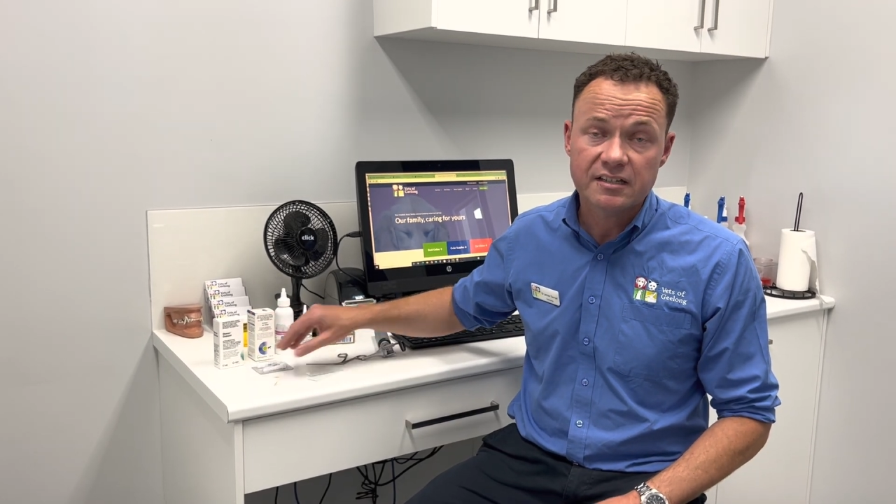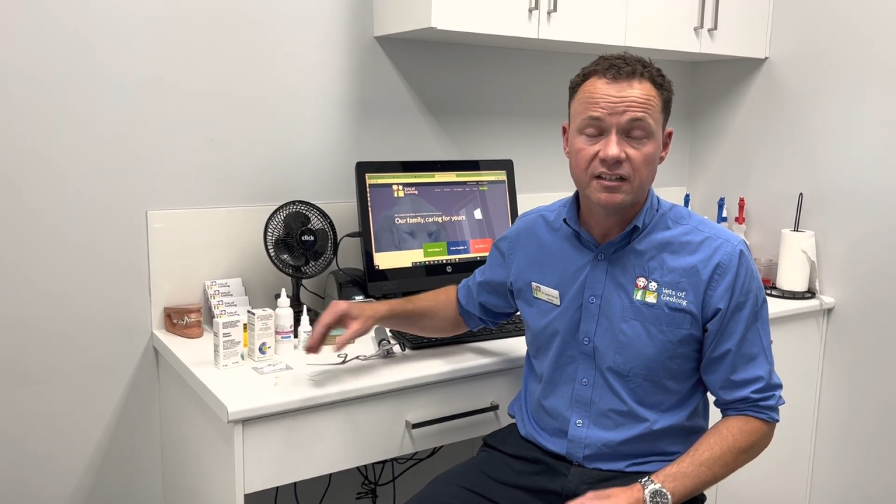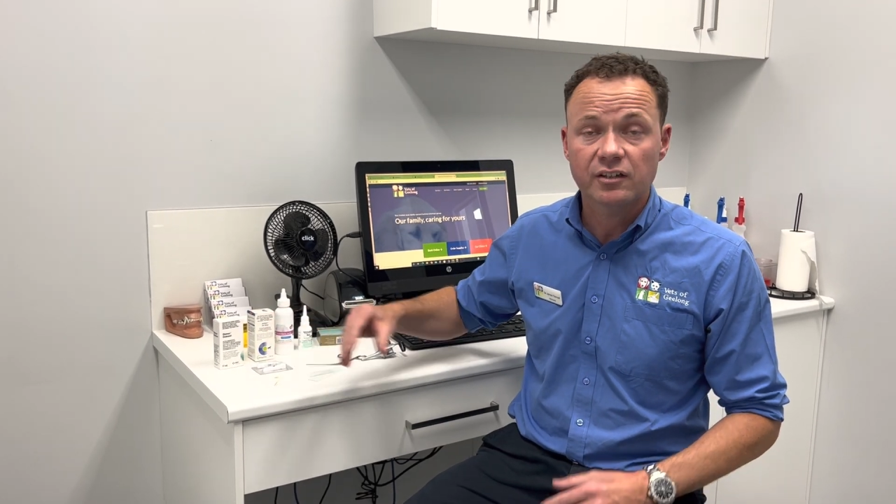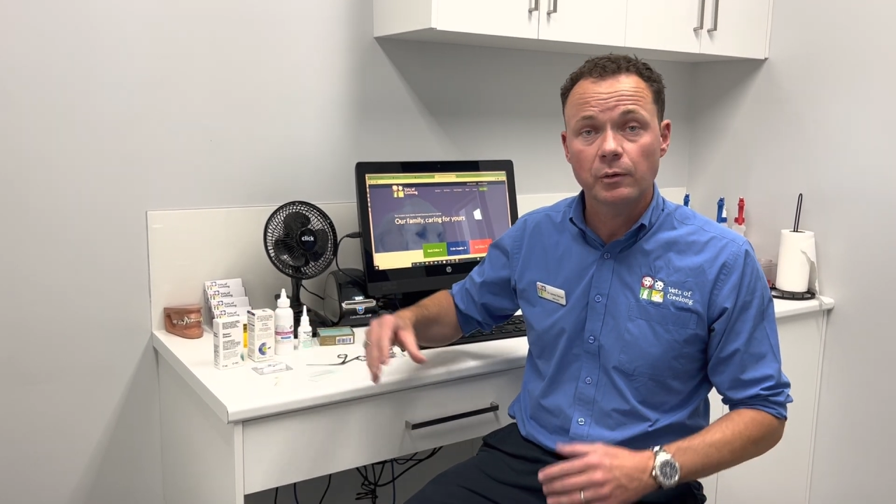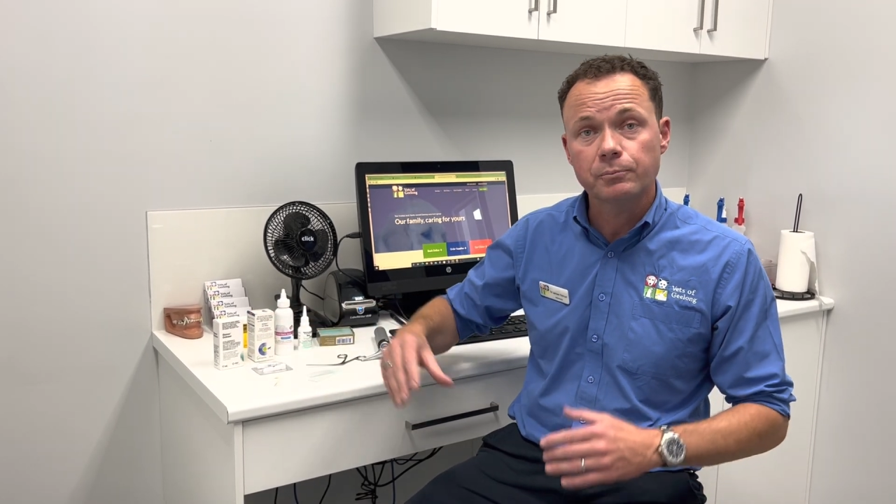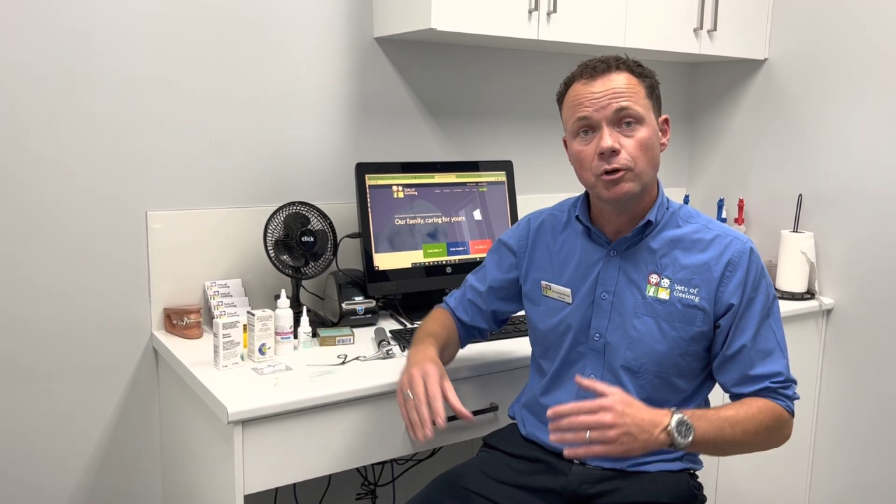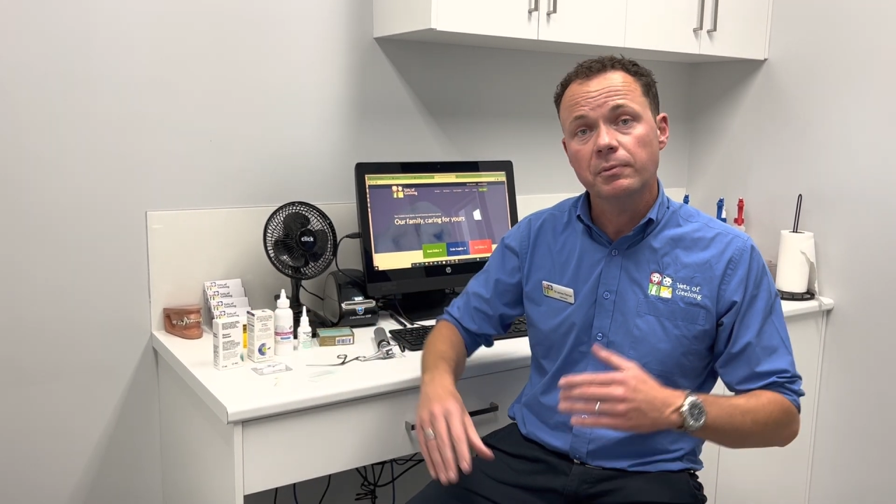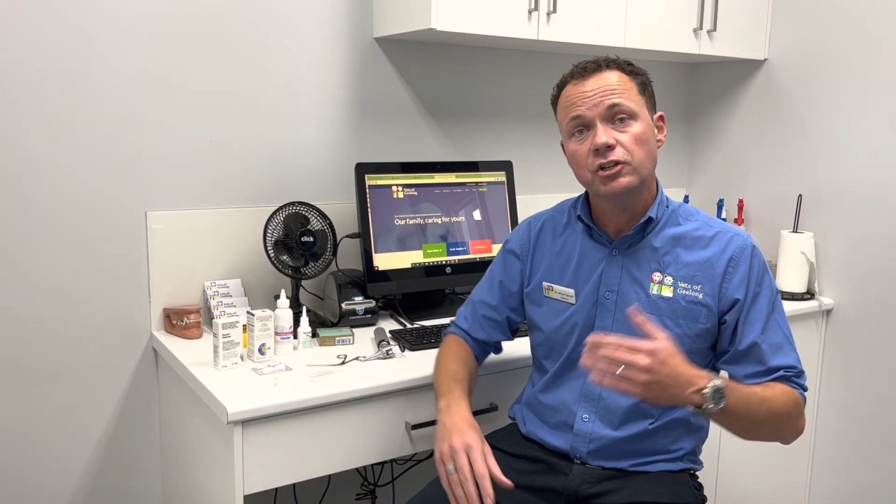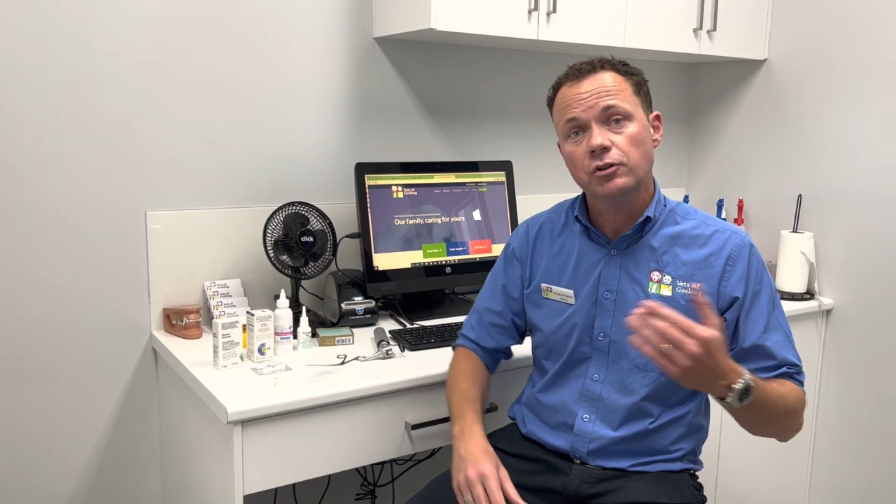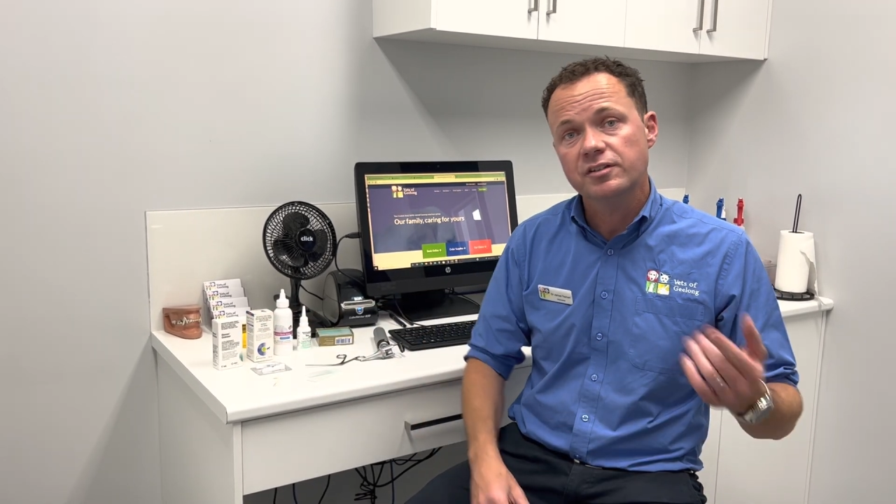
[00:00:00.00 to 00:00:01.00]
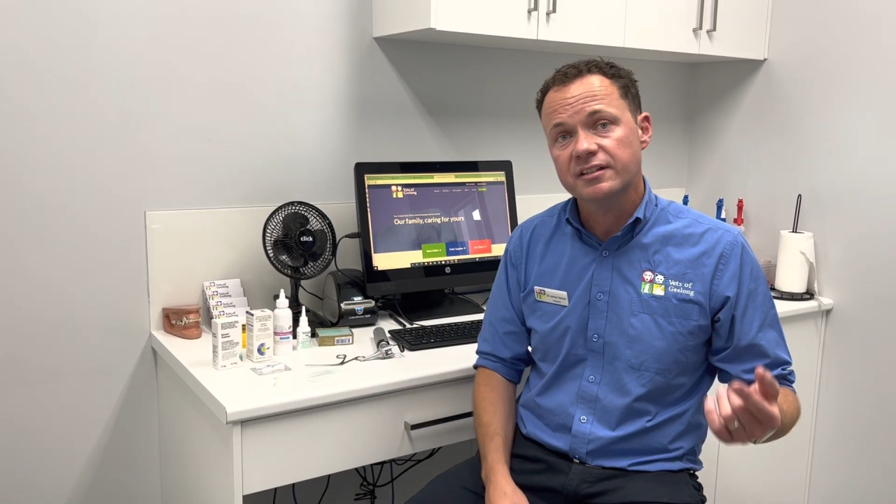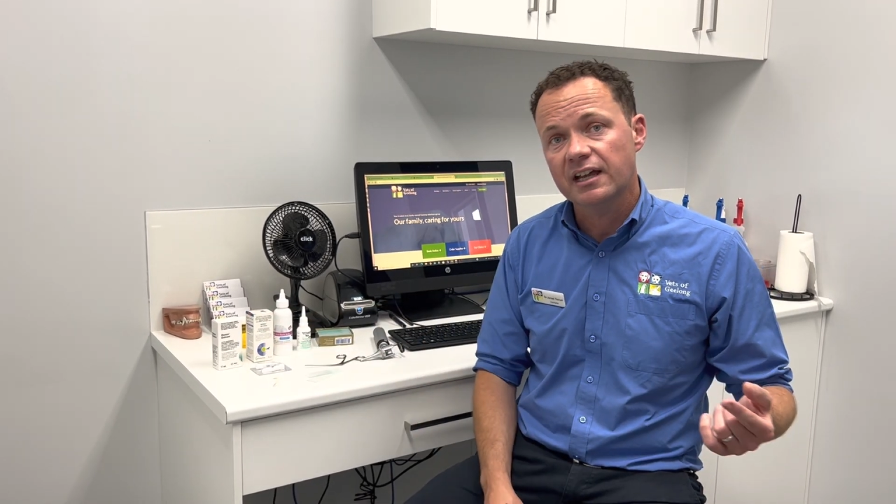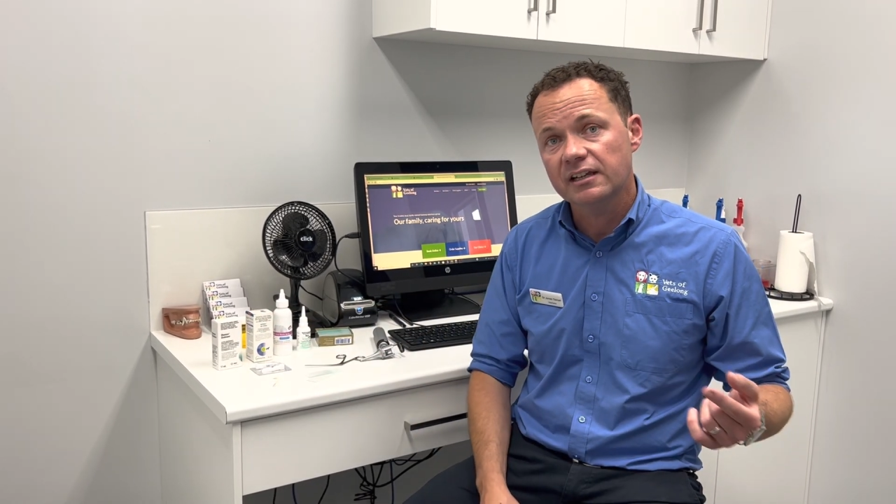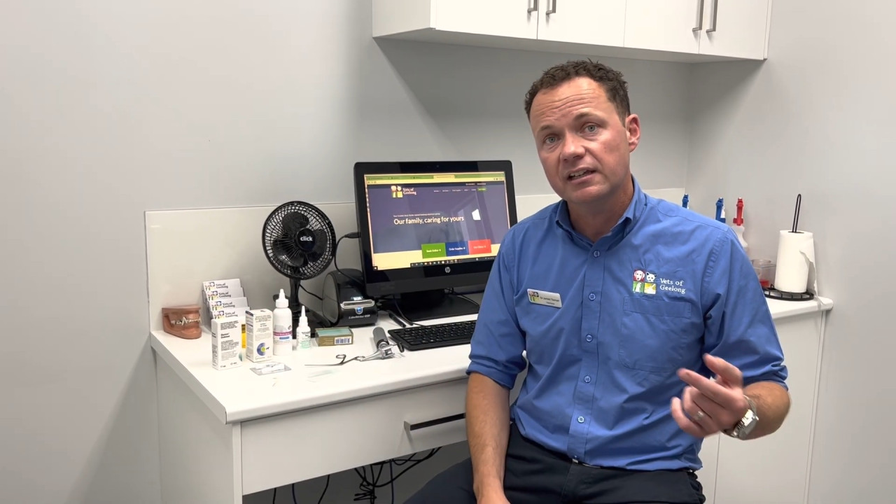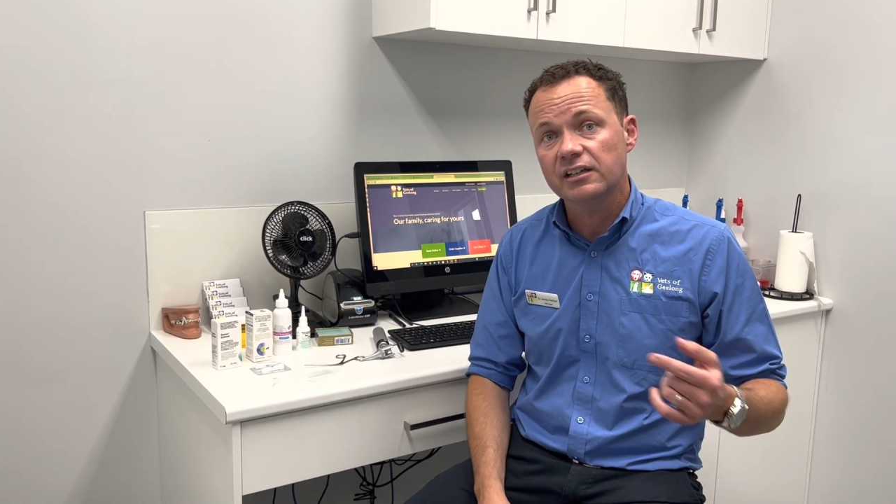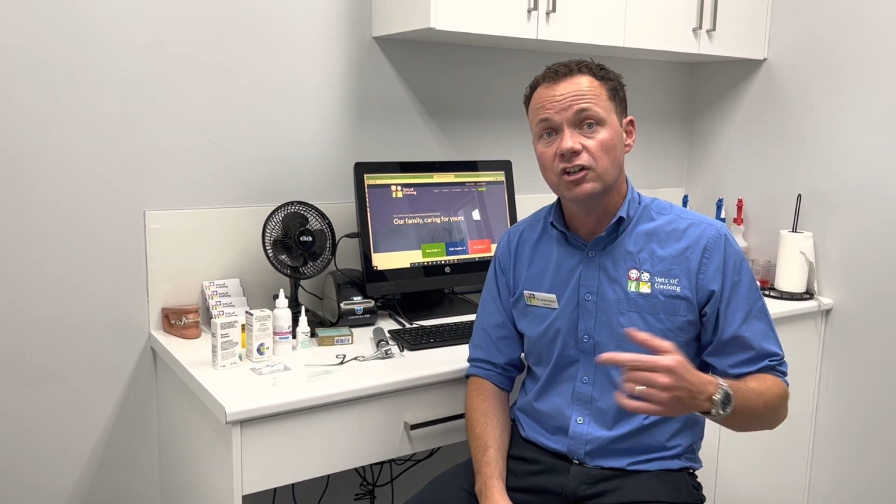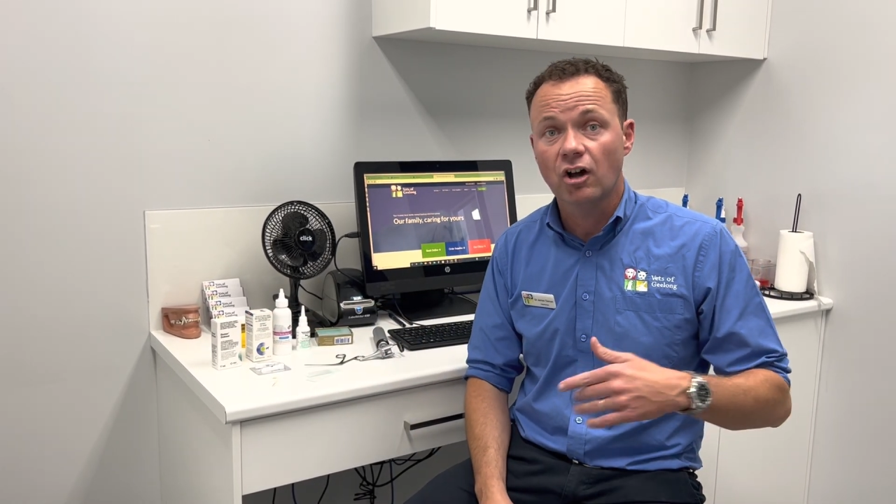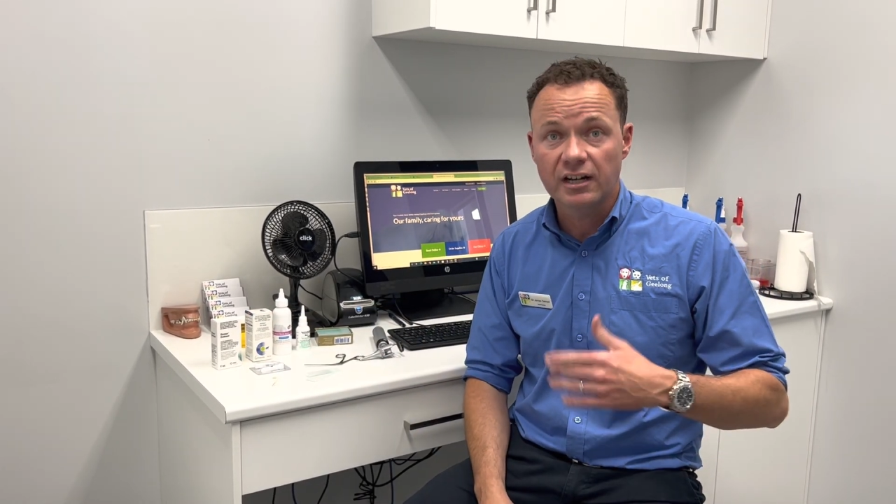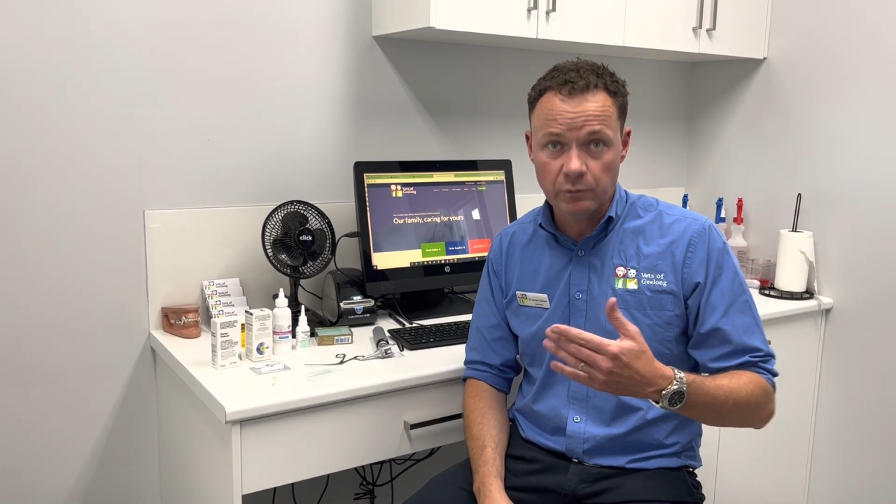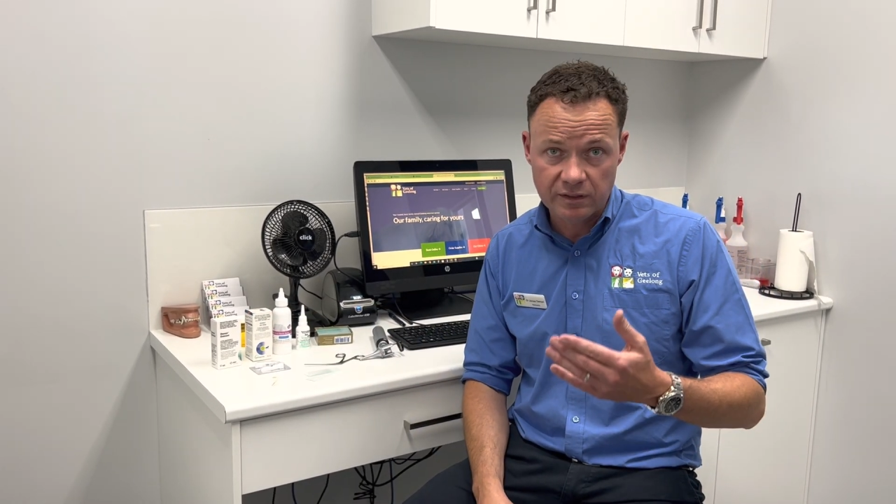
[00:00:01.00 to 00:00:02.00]
So we're probably using that,
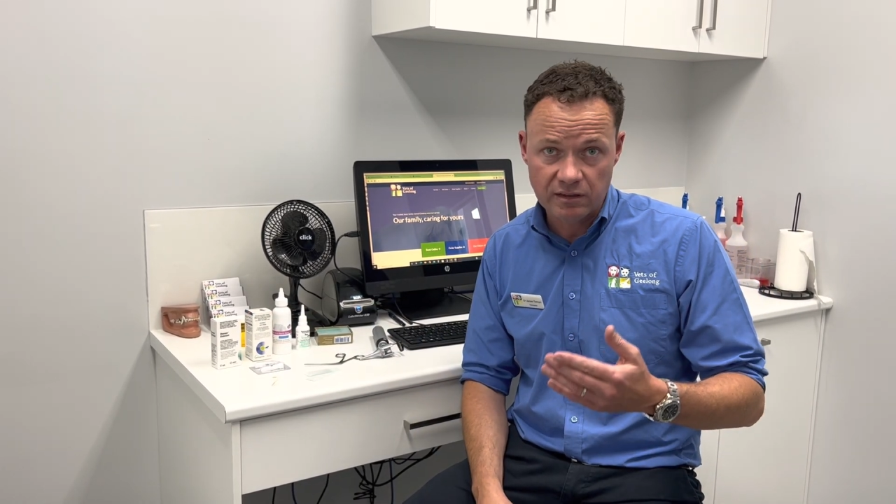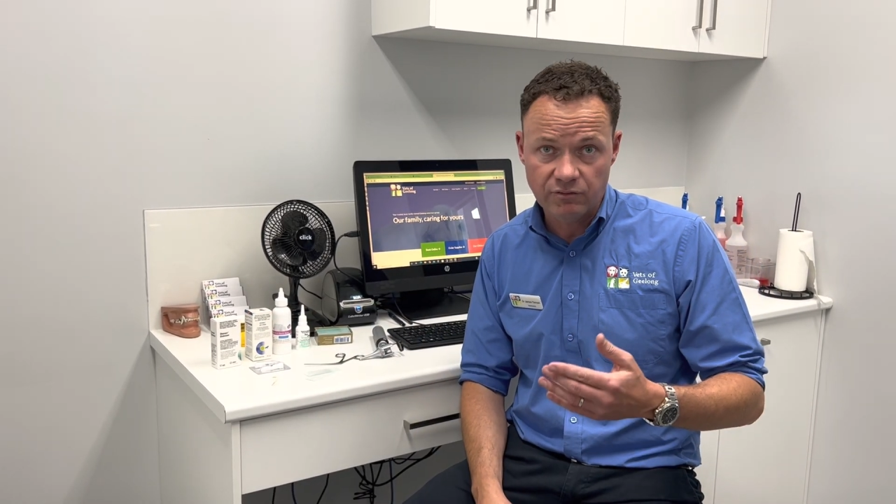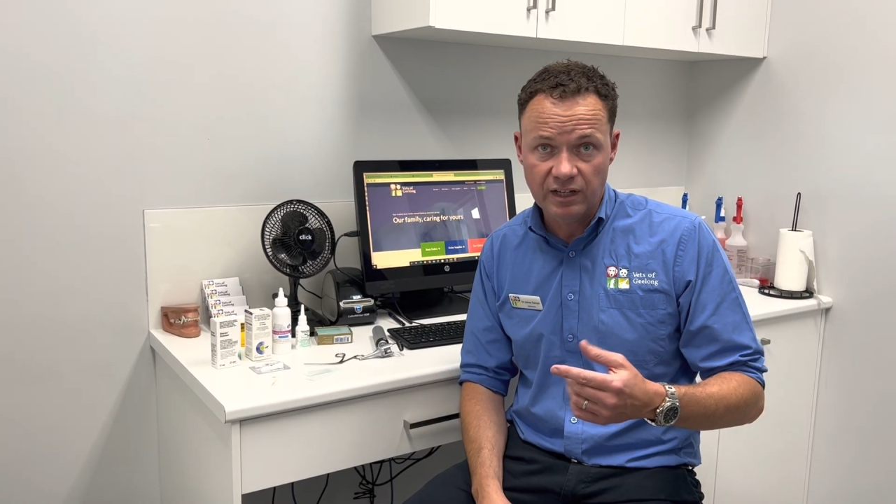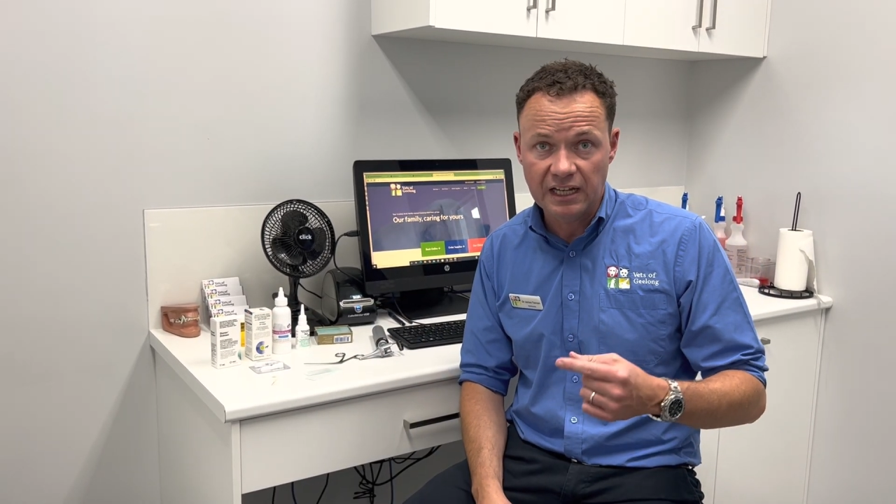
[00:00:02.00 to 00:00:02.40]
guiding with the vet